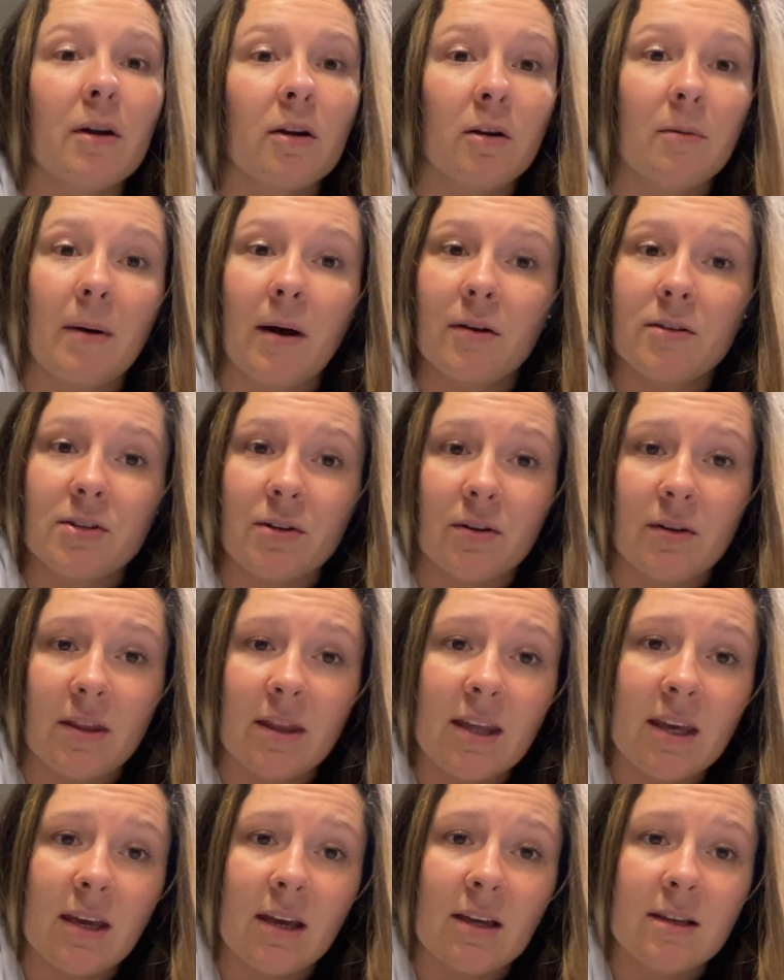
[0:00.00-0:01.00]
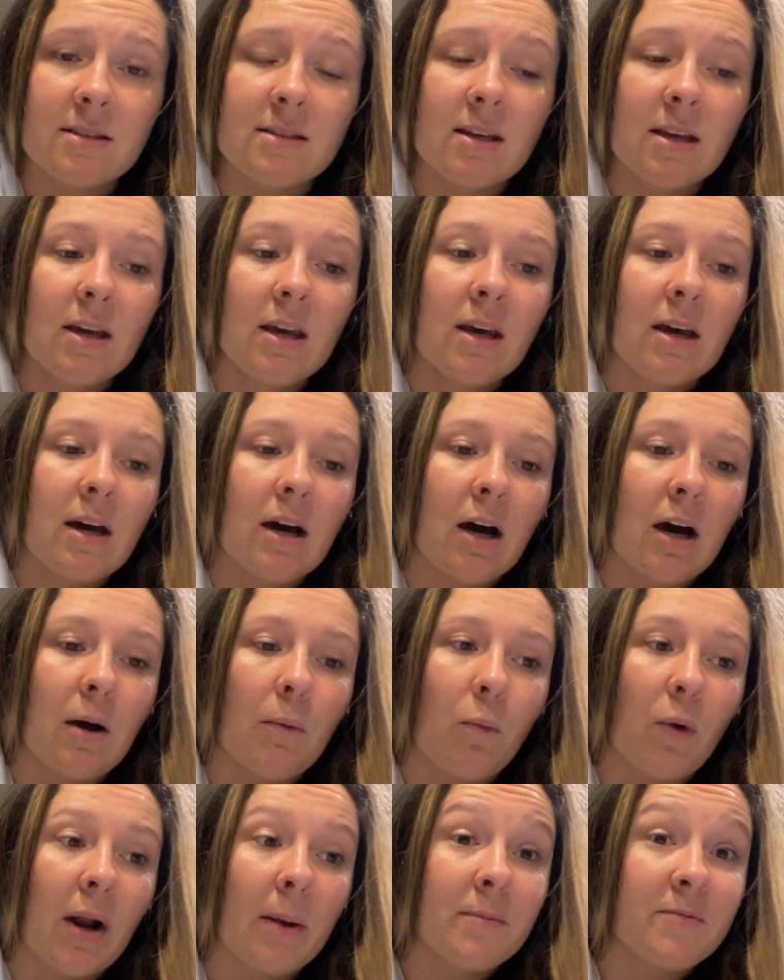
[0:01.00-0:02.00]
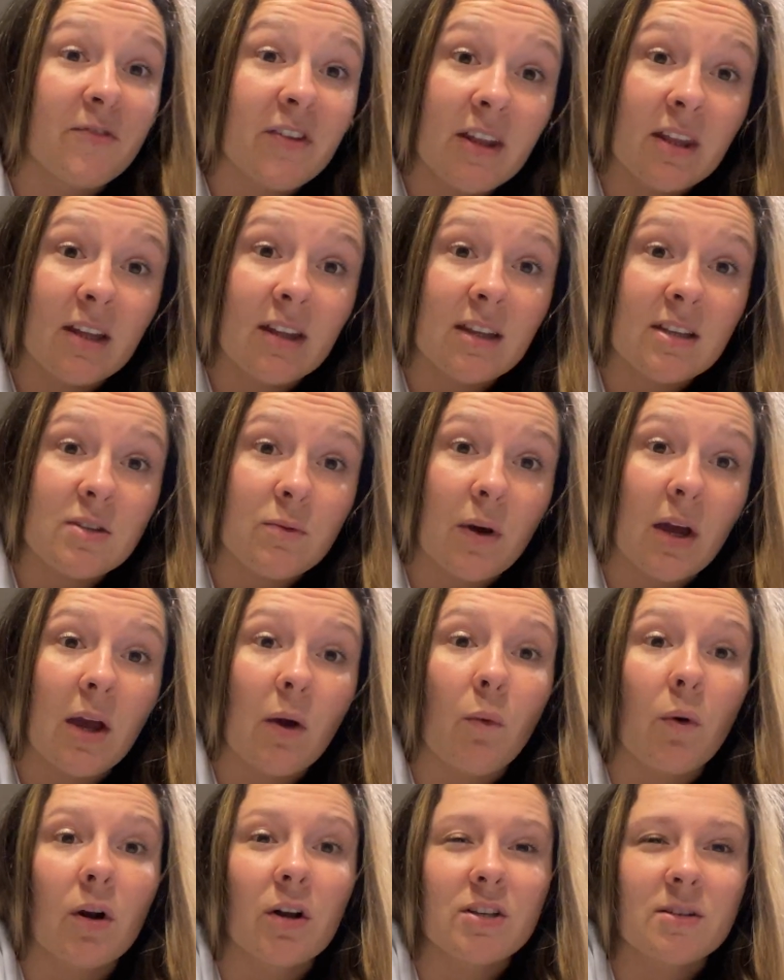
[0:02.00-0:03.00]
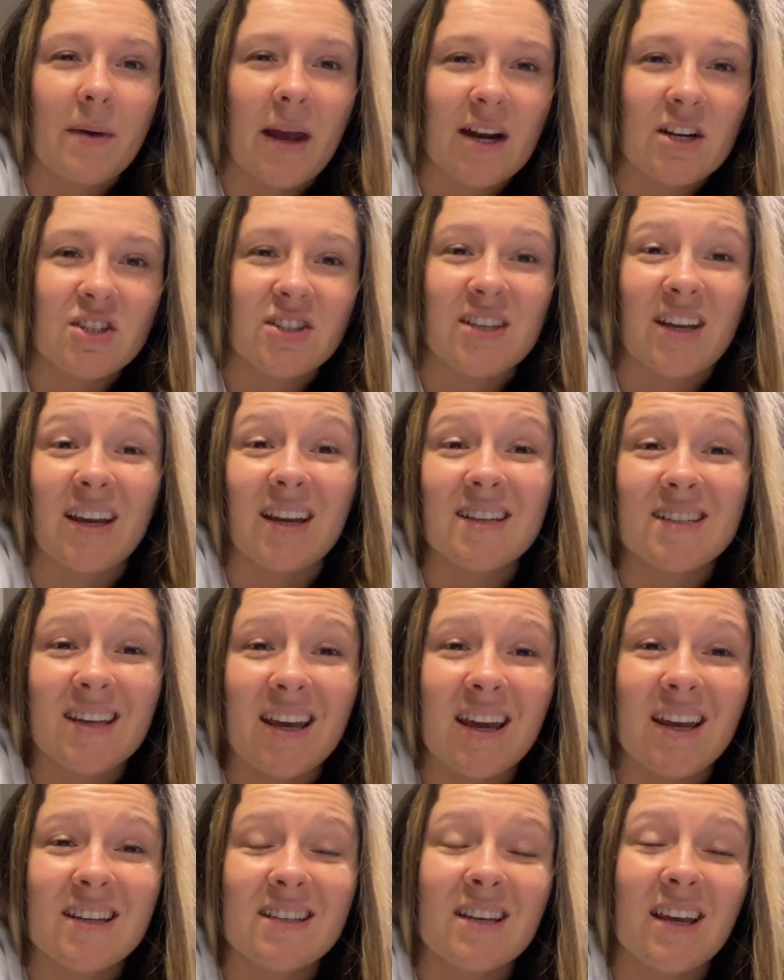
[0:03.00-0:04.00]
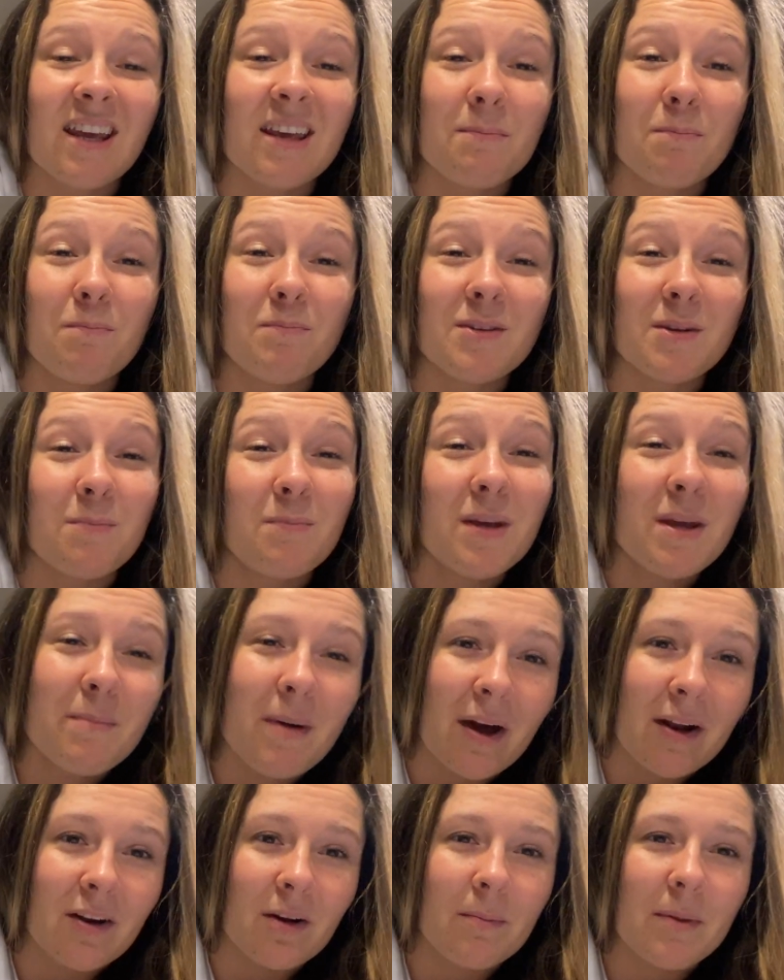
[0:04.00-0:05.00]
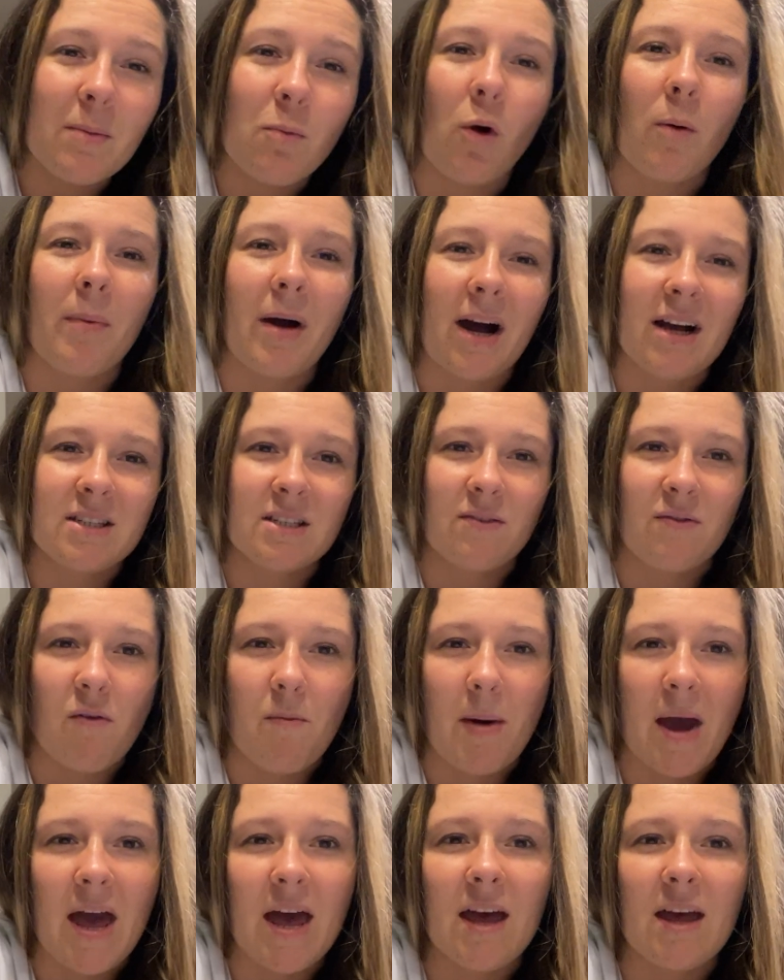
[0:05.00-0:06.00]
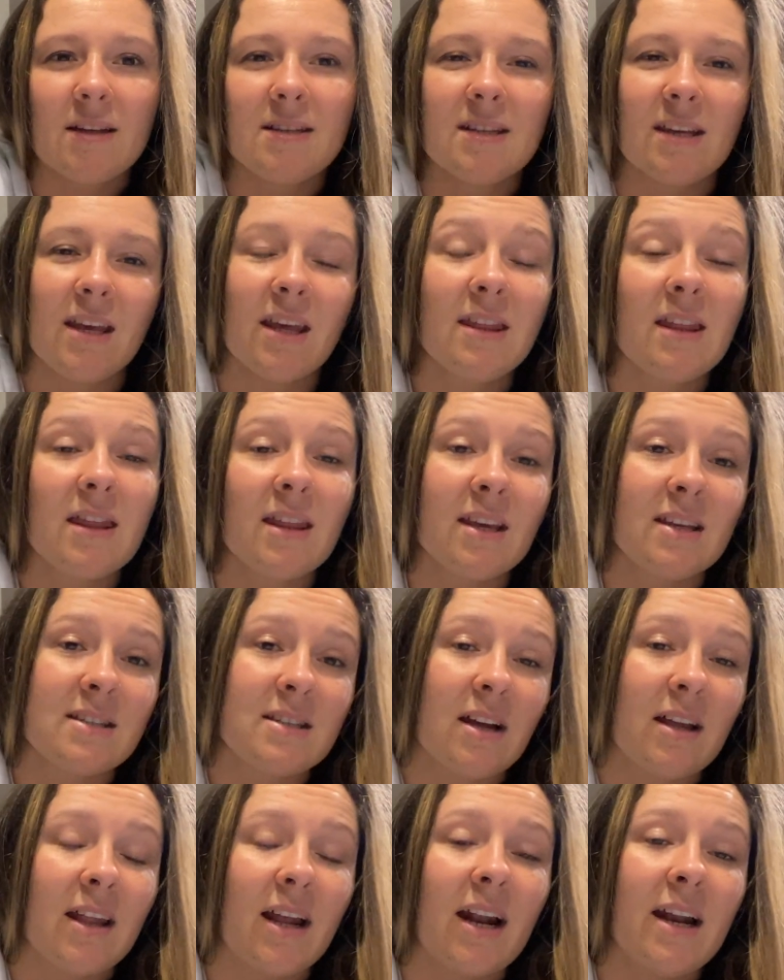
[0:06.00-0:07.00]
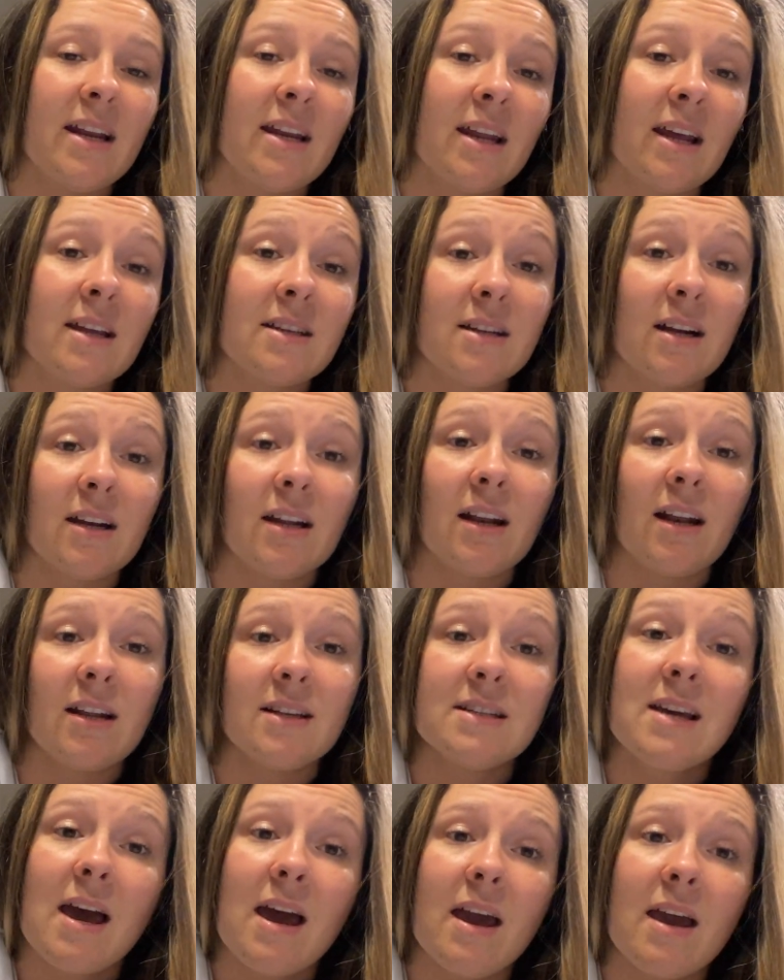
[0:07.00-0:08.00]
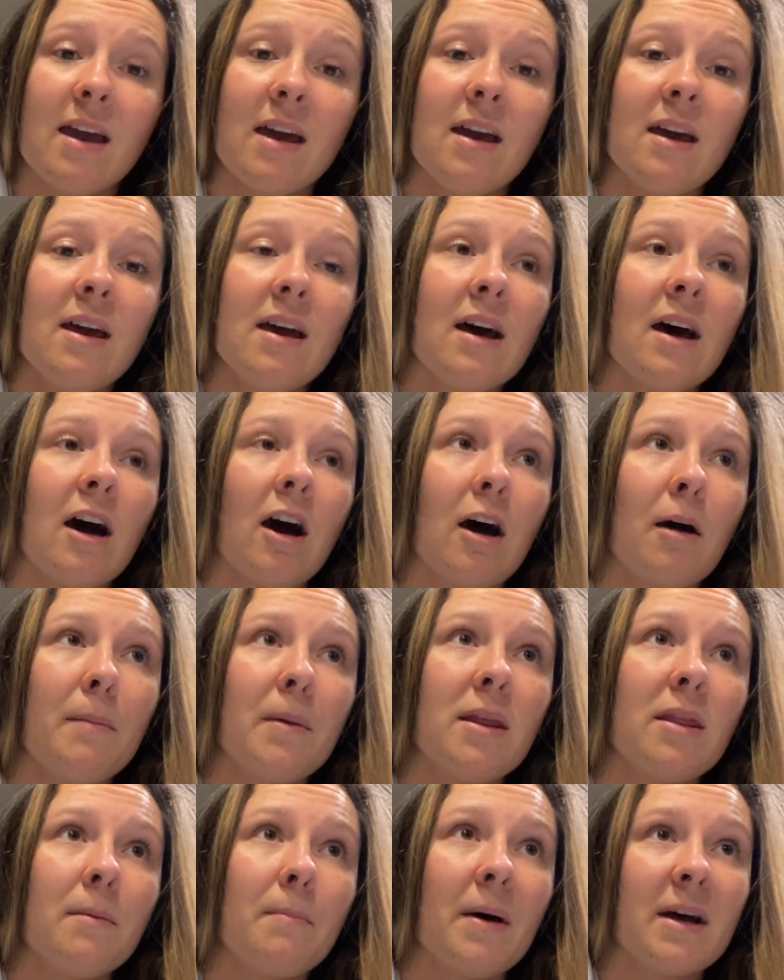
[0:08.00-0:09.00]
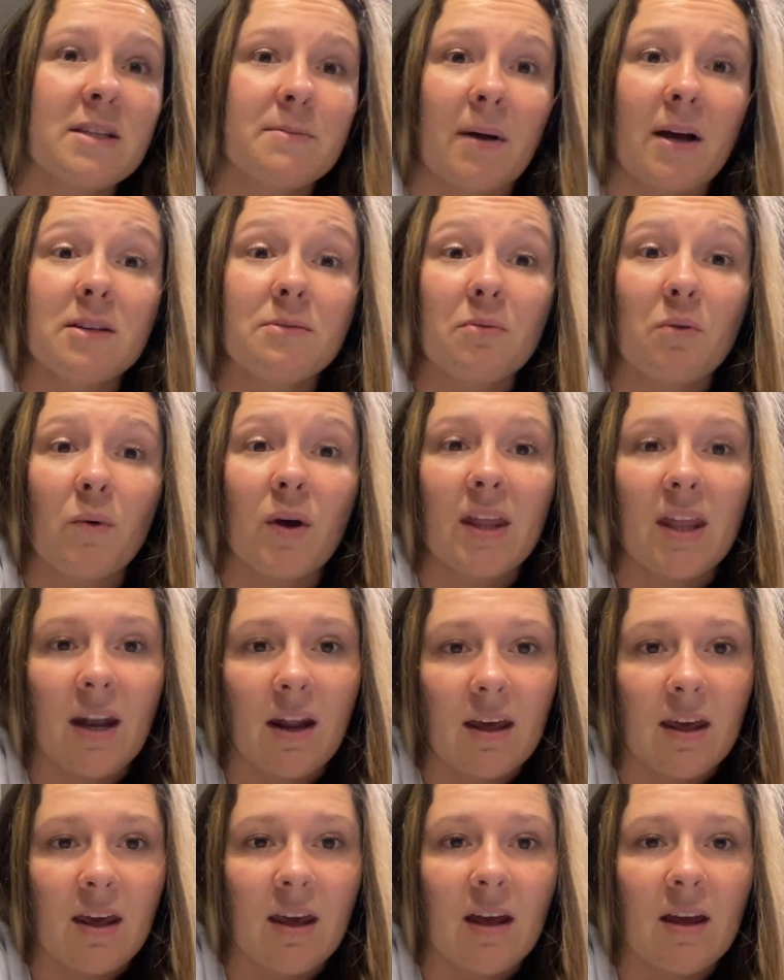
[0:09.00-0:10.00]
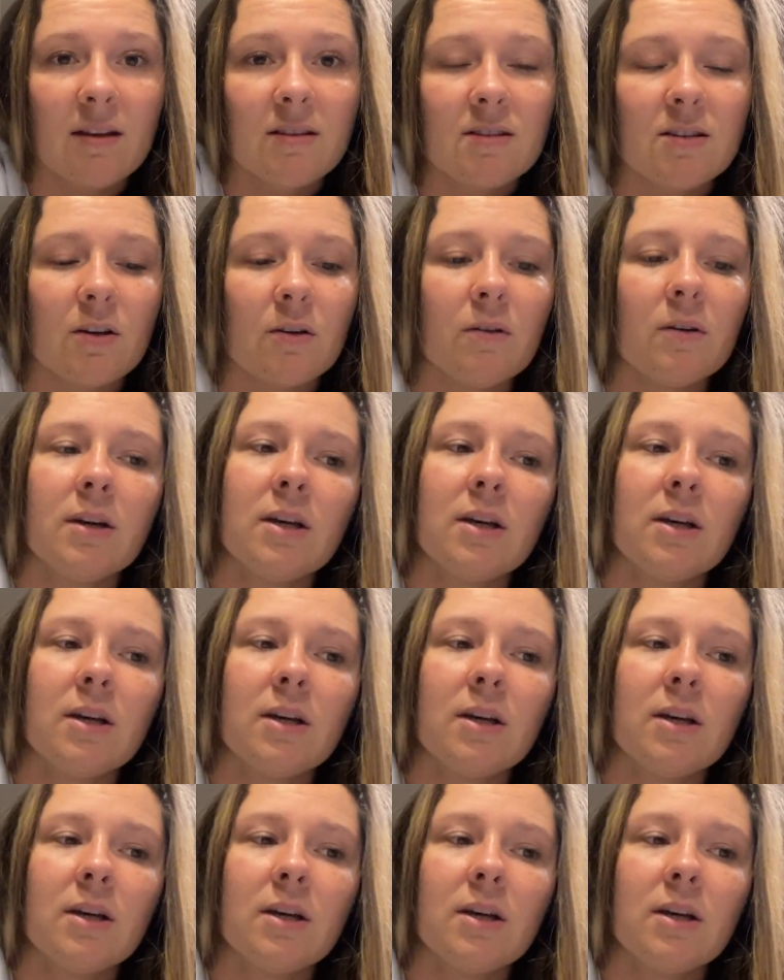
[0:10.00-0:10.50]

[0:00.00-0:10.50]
about certain things when I'm feeling this way, what are some actions I could take to be better, be more positive in my head, to get the things done that I need to get done in a day in the best possible way that I can. So